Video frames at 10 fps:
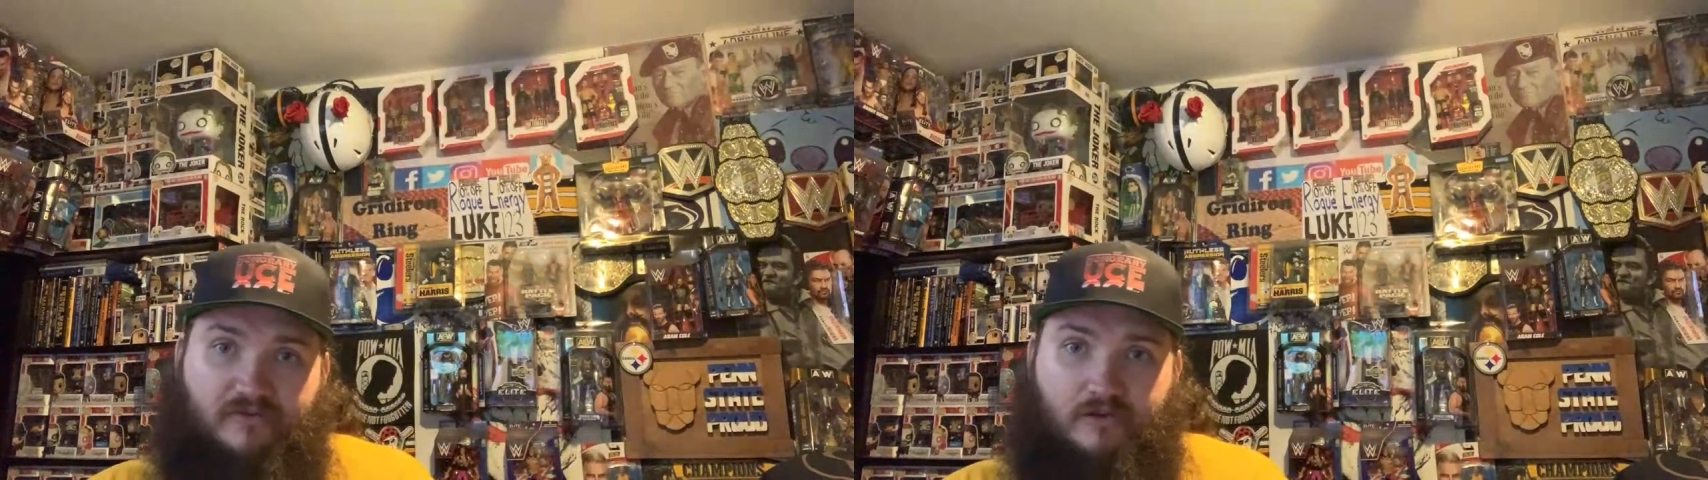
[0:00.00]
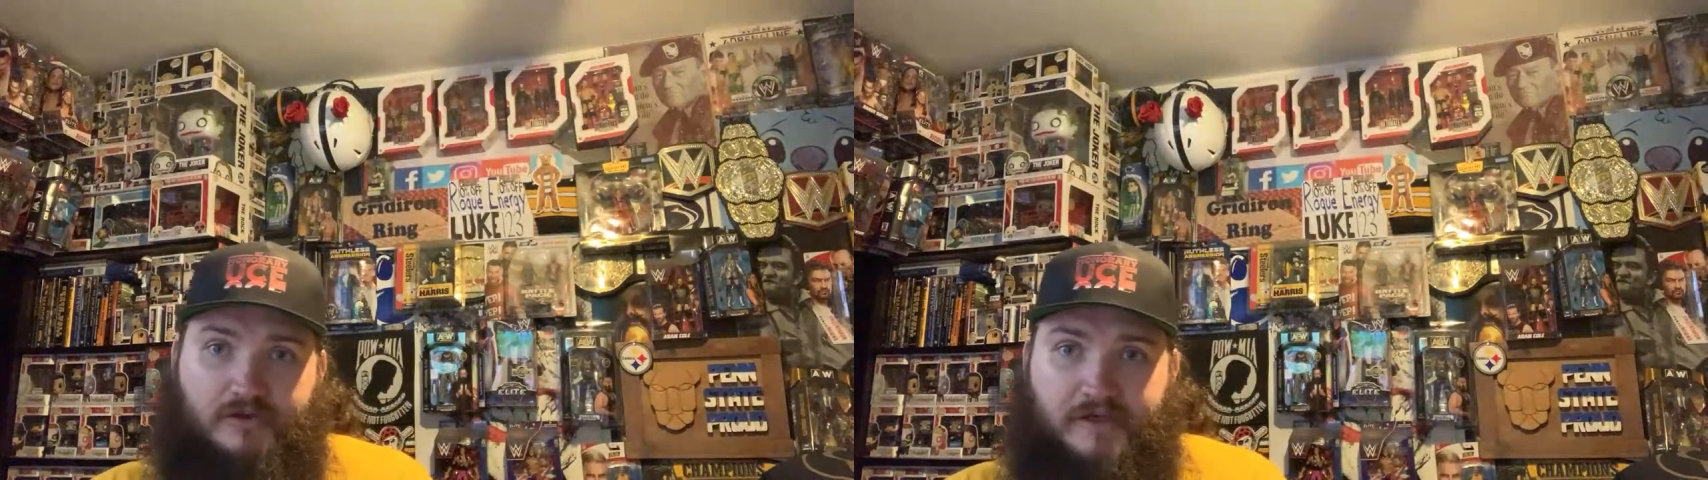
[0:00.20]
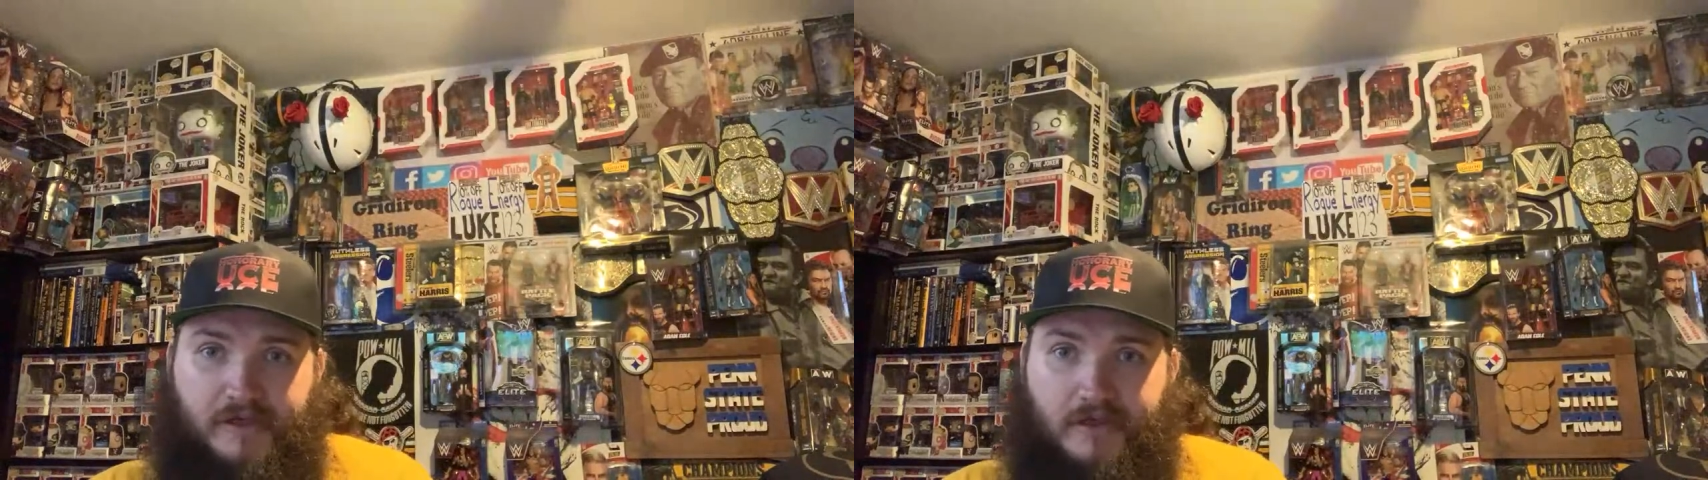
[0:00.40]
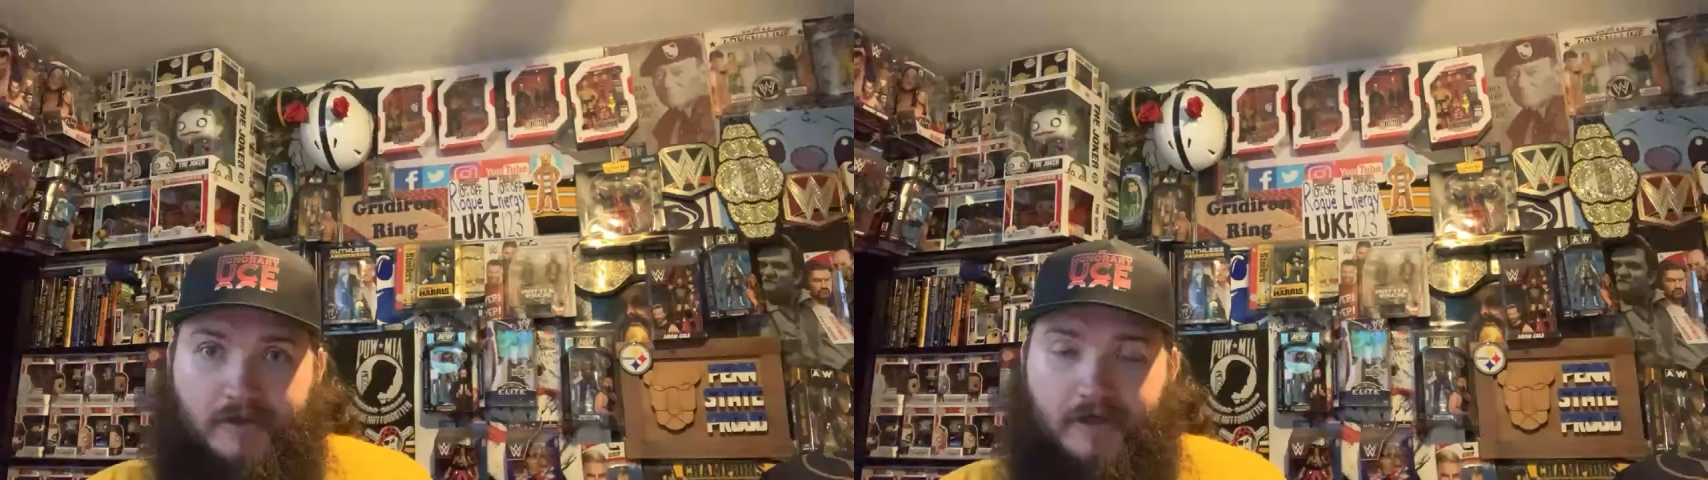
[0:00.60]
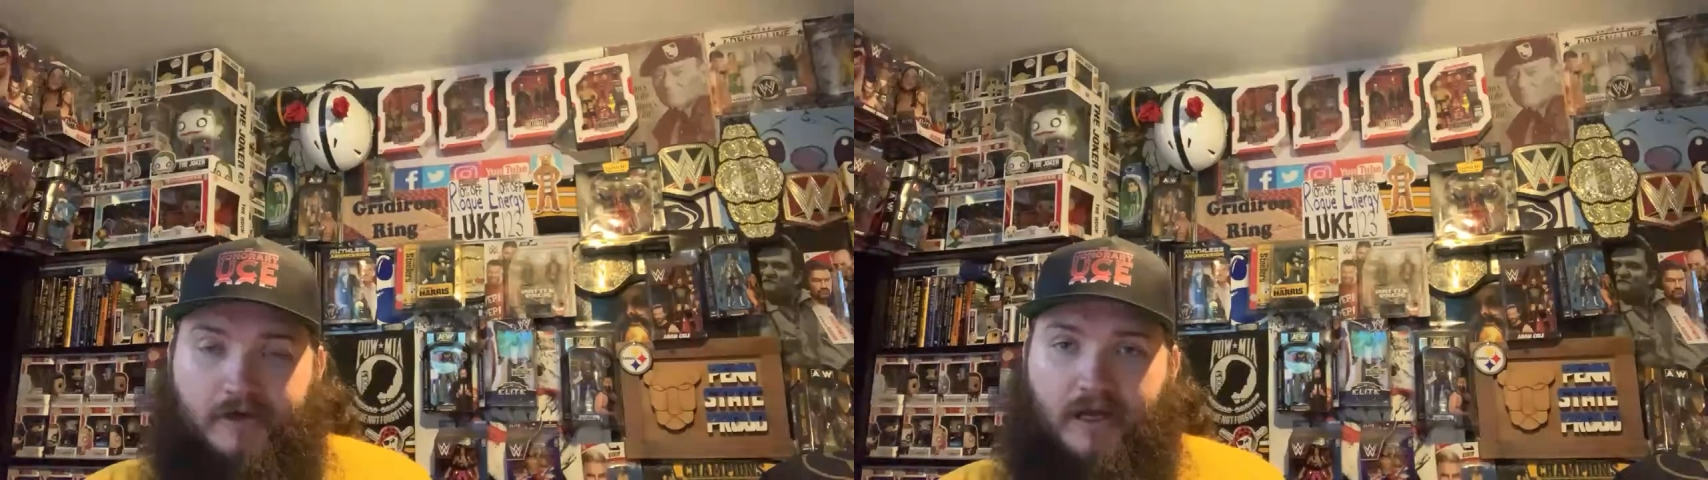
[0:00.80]
another year
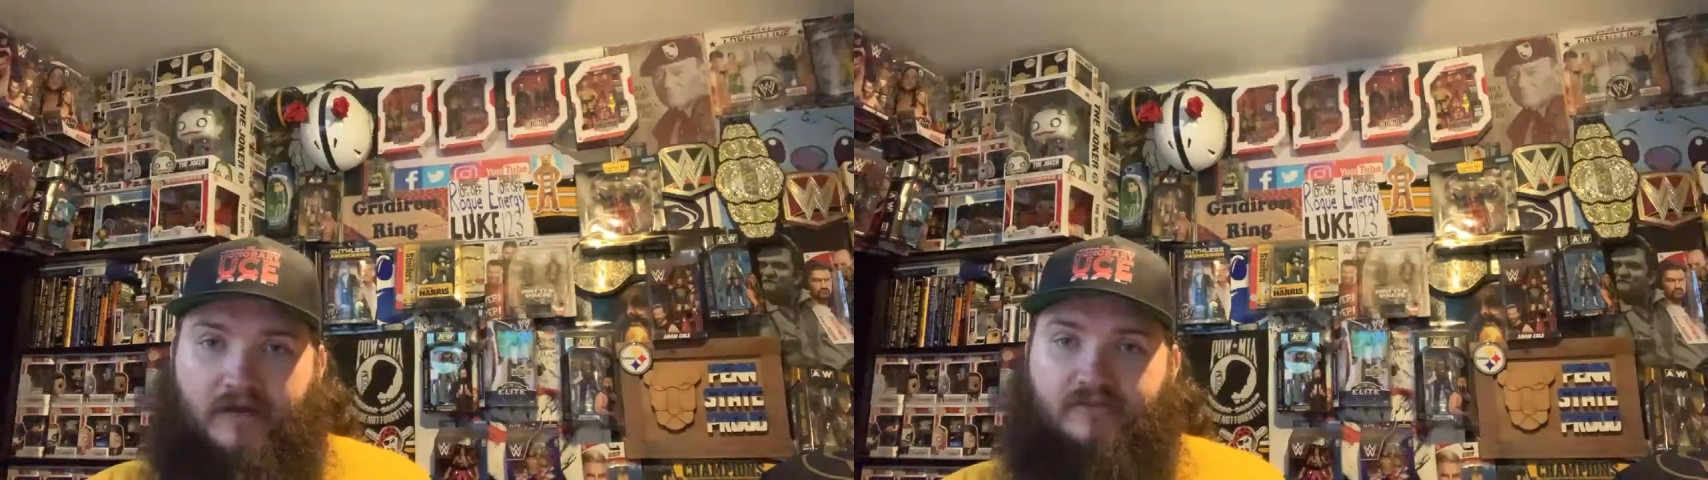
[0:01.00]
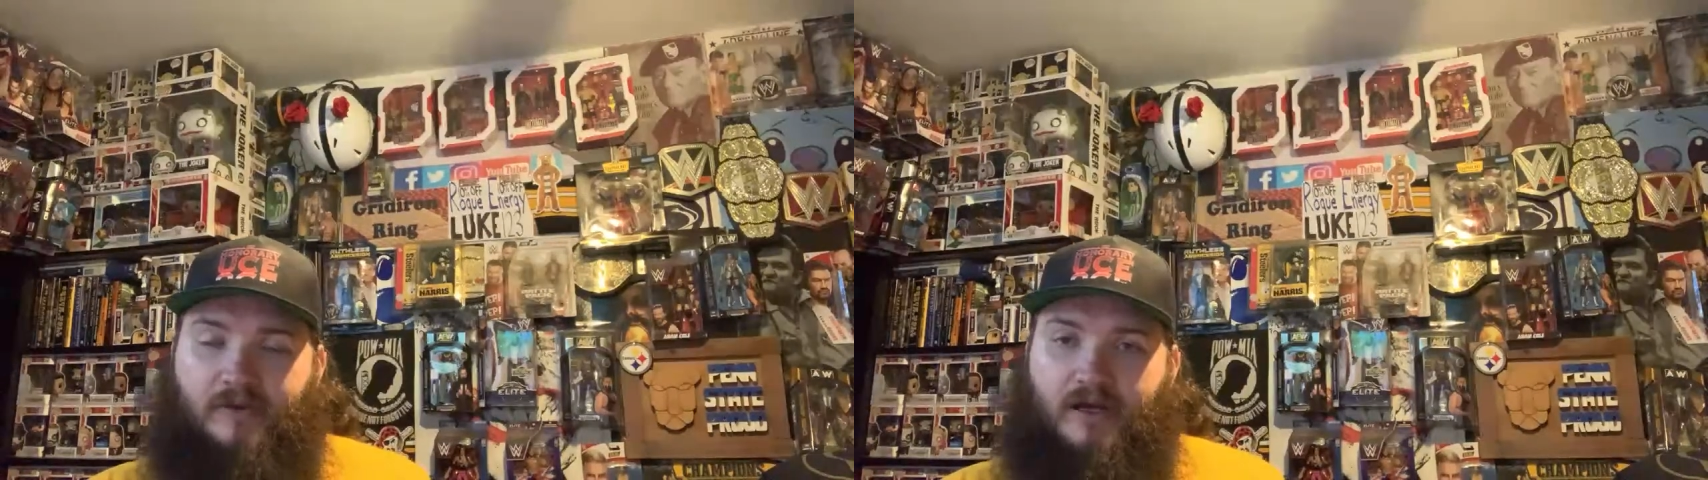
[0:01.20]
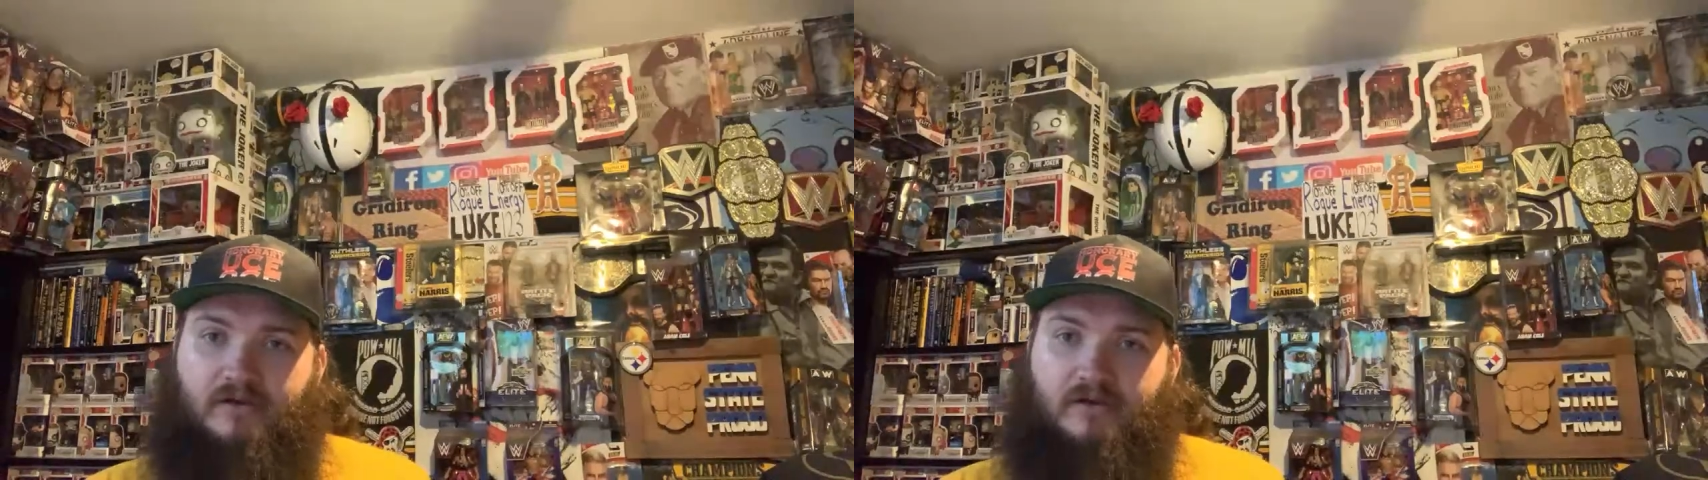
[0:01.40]
and a half from now,